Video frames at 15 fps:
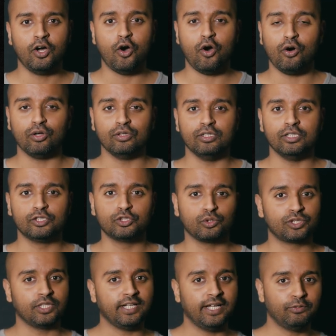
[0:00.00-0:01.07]
on
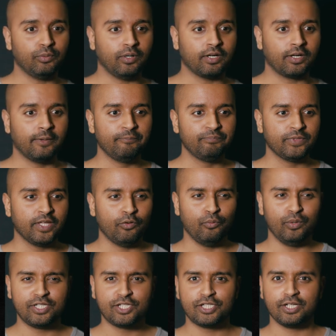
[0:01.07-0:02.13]
social networks,
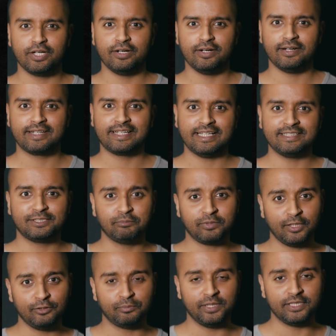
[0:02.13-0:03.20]
which can
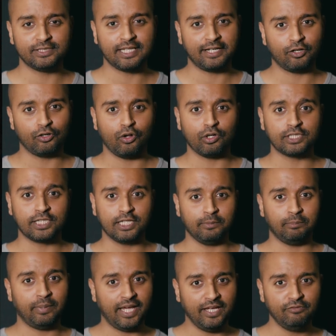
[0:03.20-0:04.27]
sometimes be psychologically
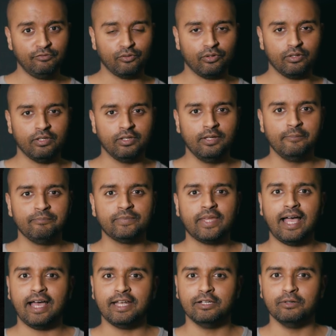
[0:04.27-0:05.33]
painful.
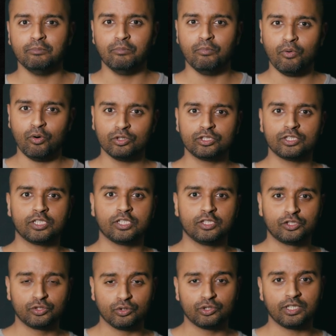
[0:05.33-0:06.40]
And most
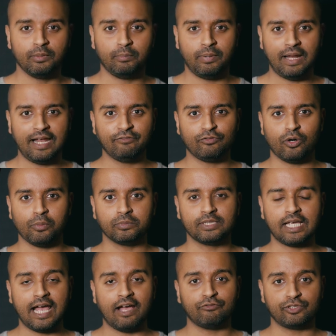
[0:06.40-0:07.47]
social platforms
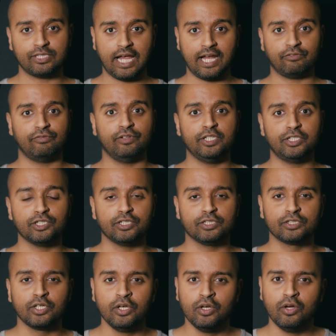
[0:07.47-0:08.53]
have chat features
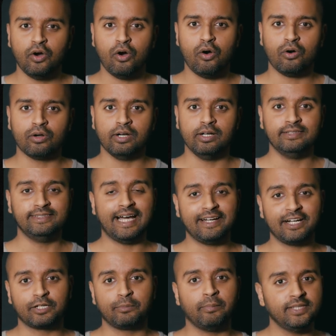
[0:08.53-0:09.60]
or
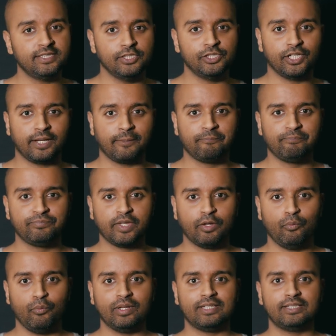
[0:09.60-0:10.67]
direct messaging,
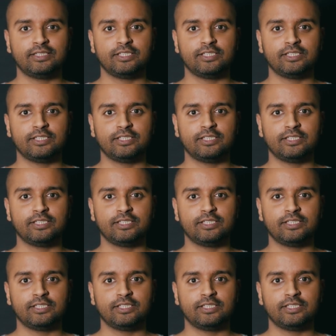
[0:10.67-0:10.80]
which